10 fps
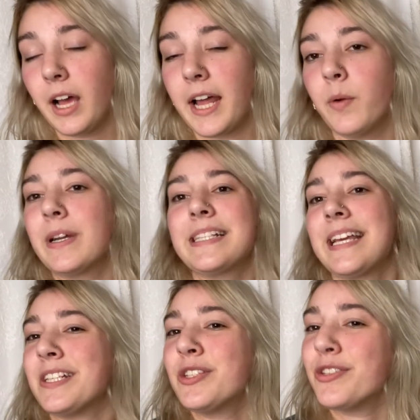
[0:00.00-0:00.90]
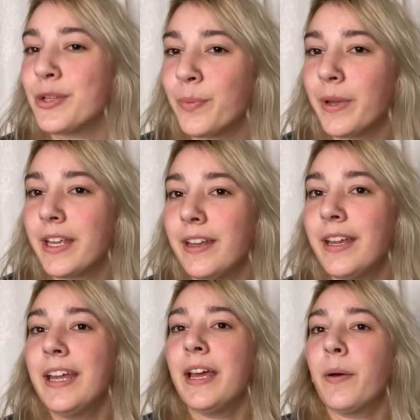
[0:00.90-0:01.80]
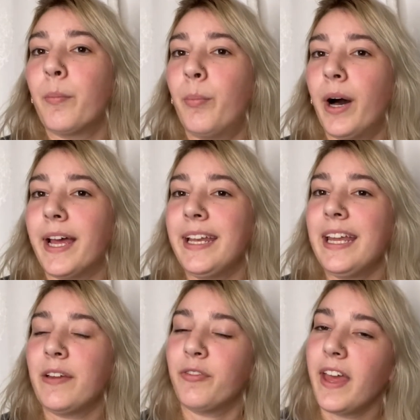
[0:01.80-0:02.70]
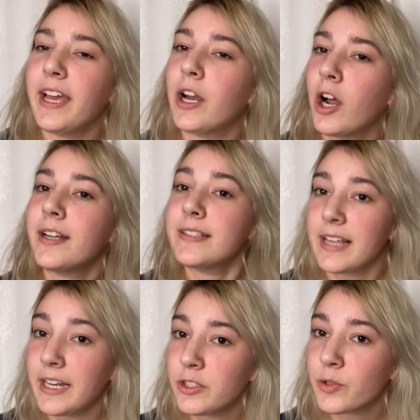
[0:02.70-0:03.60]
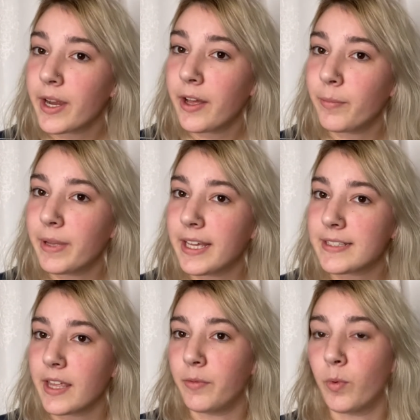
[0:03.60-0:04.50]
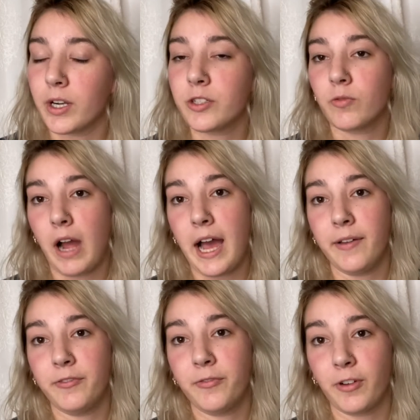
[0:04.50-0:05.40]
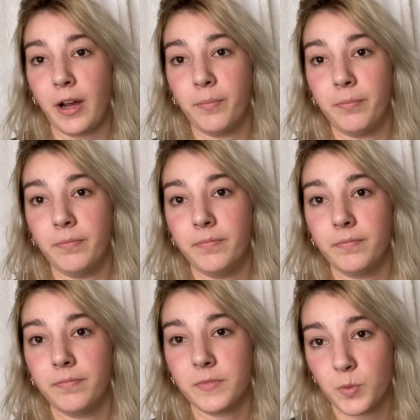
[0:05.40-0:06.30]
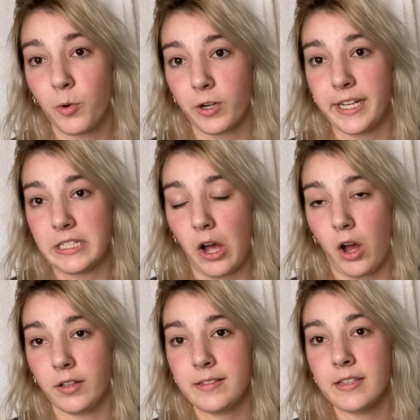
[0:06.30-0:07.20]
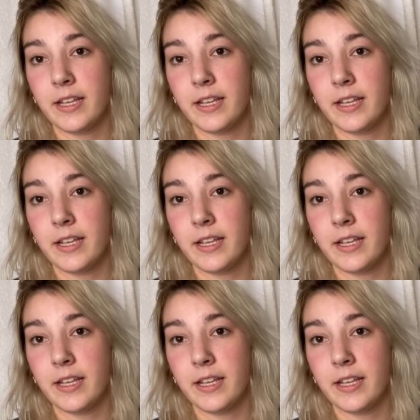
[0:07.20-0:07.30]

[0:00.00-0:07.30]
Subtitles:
I don't want to say stupid, but if they get on a scent trail because they were derived from sporting dogs,